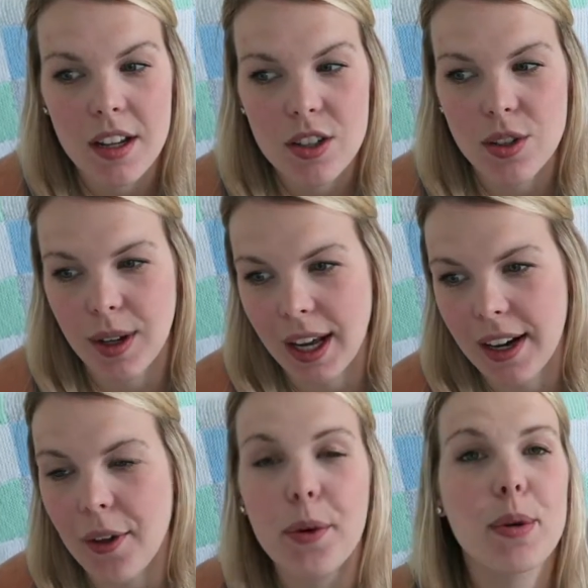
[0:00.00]
So yeah,
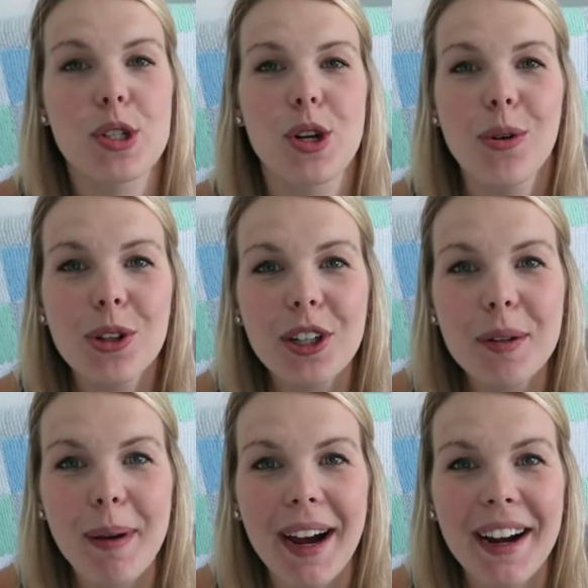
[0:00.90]
now there was no
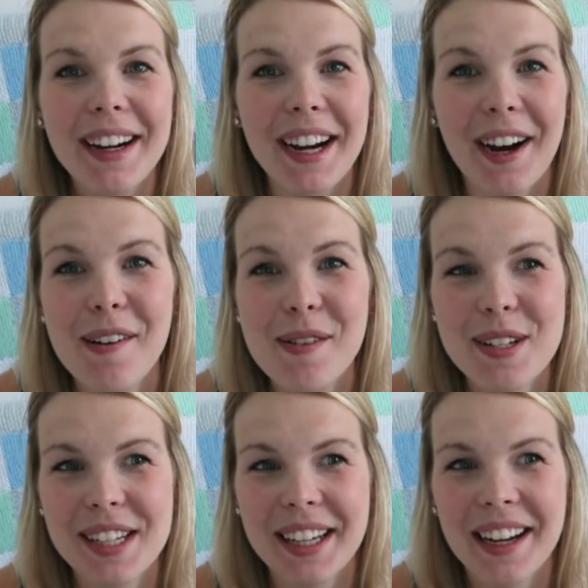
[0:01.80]
turning back. I
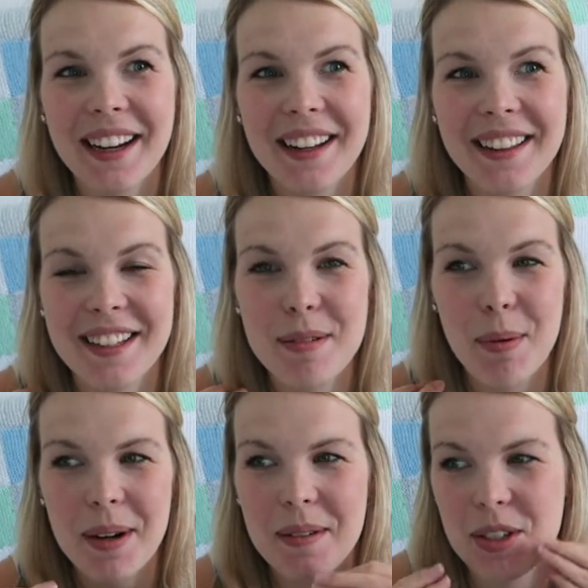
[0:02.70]
was like, this
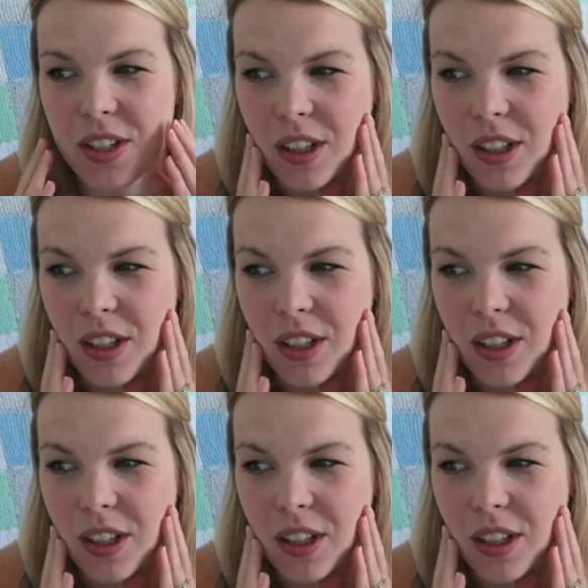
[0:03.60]
point I was just